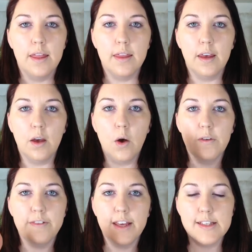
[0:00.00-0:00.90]
the
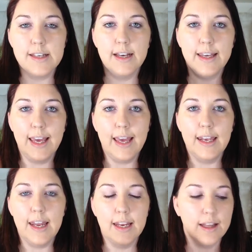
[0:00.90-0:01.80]
whole face
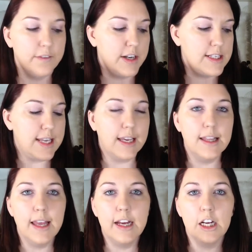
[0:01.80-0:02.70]
again and give it a
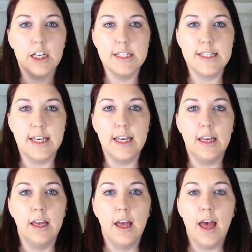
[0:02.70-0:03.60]
second layer and
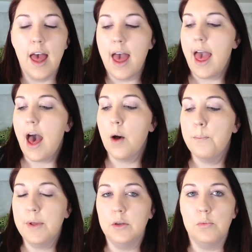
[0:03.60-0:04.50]
see
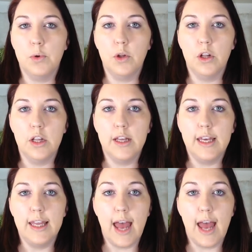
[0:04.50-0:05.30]
how buildable it